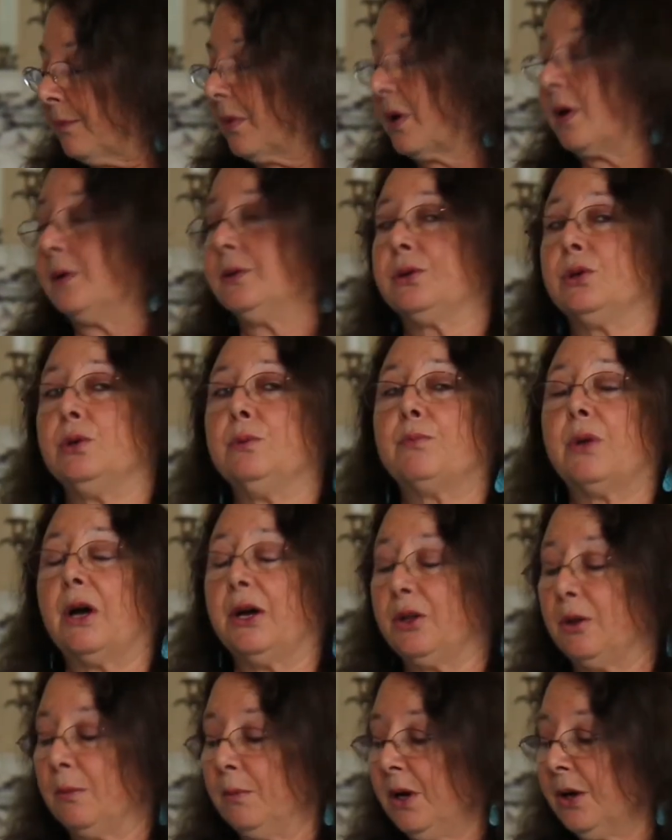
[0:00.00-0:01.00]
consumed
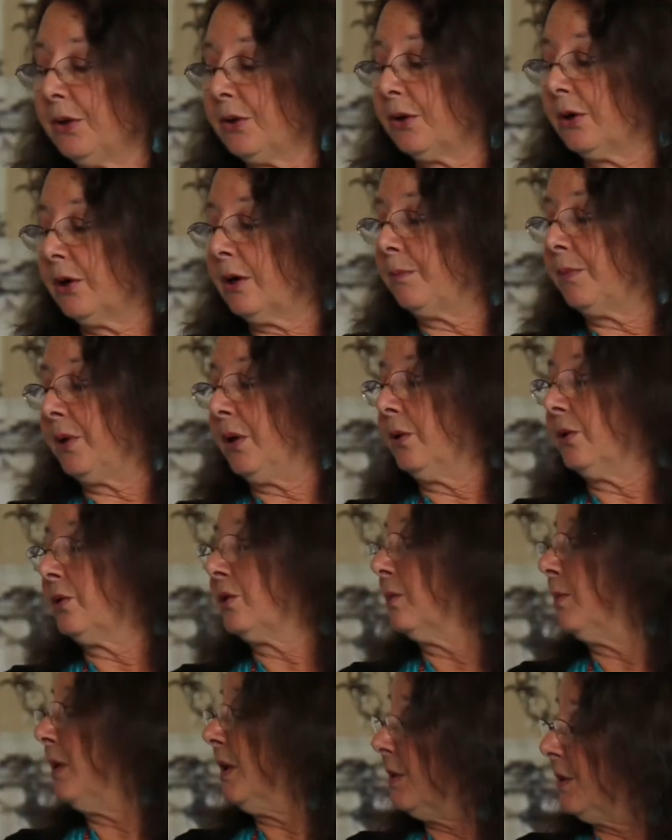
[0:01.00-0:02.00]
by the mother,
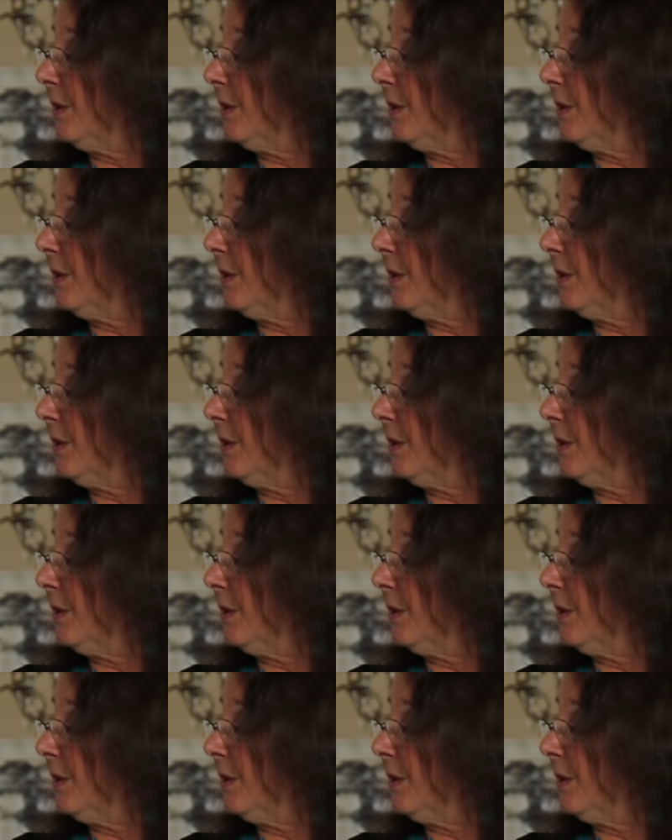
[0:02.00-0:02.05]
appears to be